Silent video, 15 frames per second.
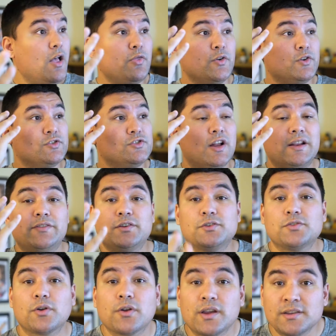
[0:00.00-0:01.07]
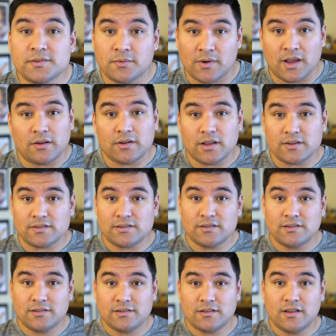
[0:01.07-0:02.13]
There's not even trees around
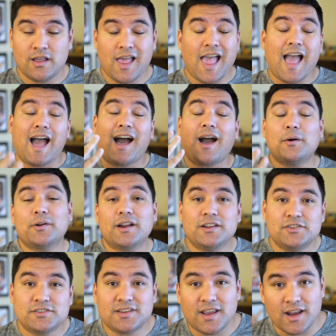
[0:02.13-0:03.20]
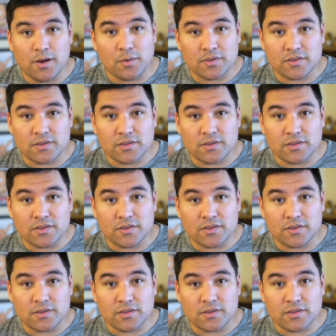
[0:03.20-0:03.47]
us. How did I just get hit